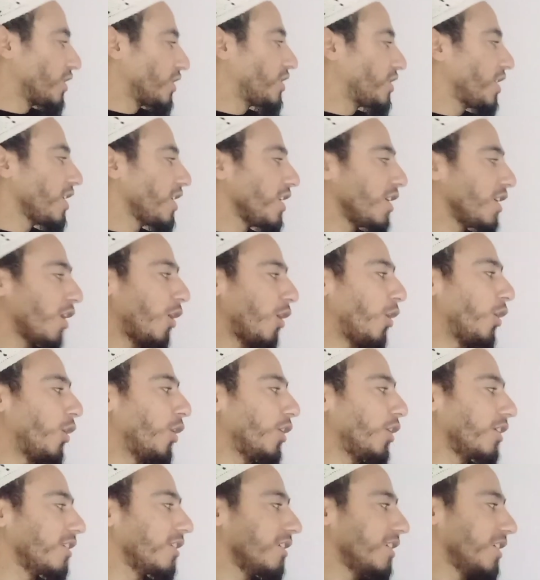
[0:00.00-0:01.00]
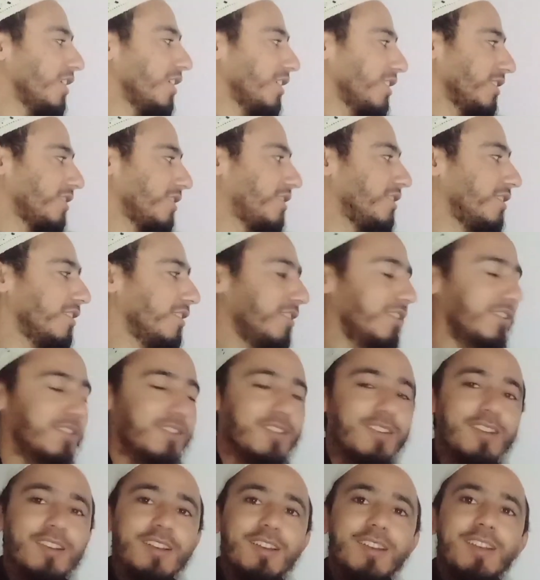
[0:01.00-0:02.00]
they are
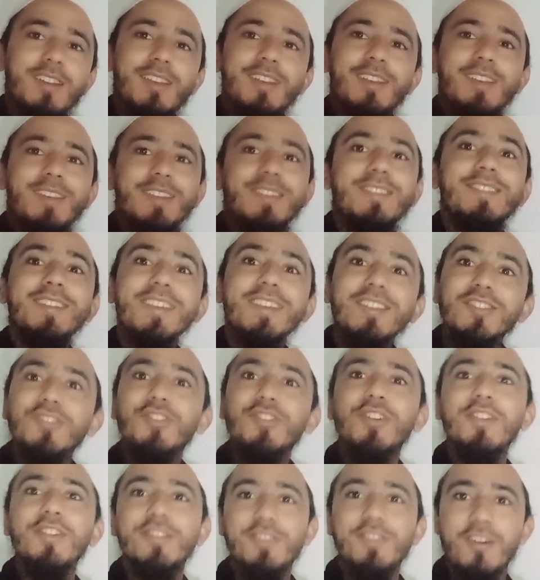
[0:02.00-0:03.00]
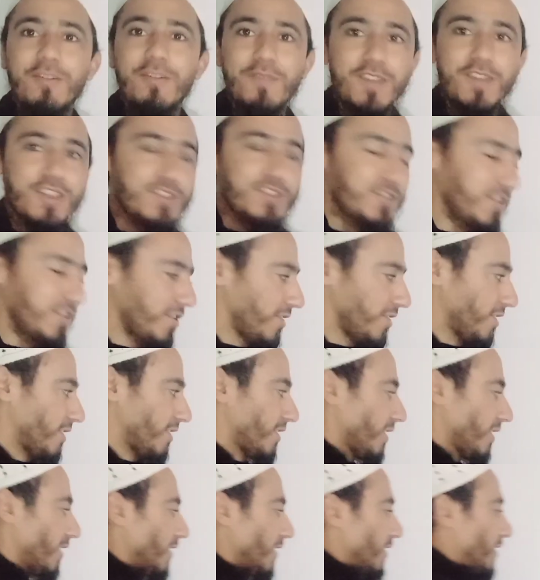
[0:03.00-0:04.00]
the sisters of each
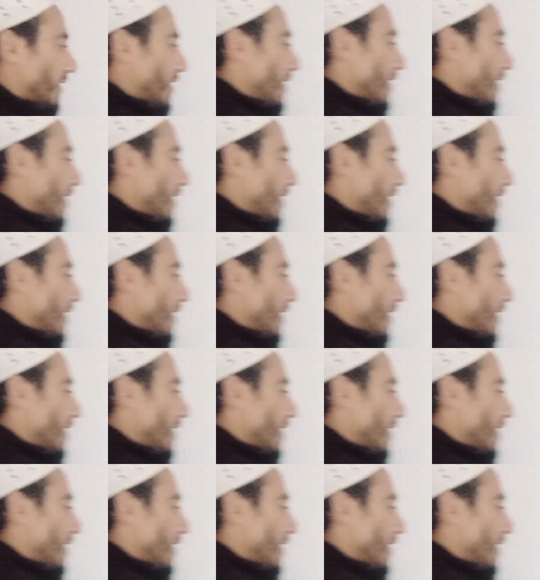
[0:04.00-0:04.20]
other.